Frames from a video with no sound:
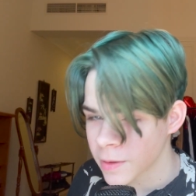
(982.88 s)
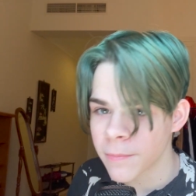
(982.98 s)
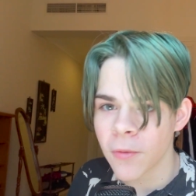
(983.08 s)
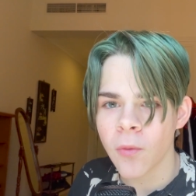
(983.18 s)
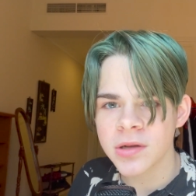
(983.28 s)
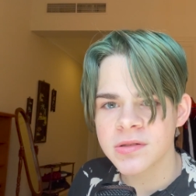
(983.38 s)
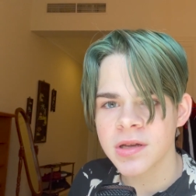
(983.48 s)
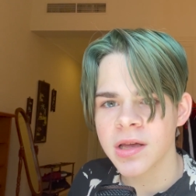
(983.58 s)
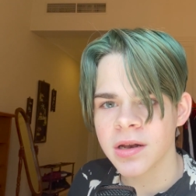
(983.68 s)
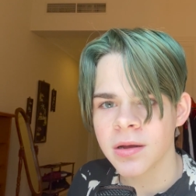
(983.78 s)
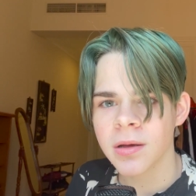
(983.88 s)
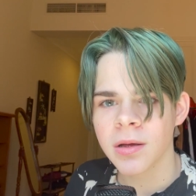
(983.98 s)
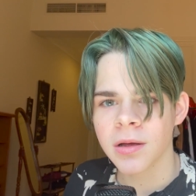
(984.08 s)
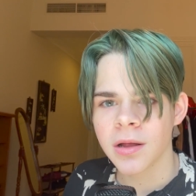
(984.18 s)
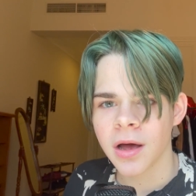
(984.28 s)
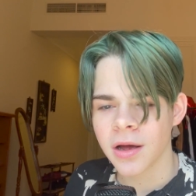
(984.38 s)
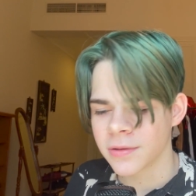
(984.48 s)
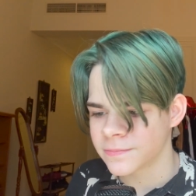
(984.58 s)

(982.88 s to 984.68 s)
but once again, uh,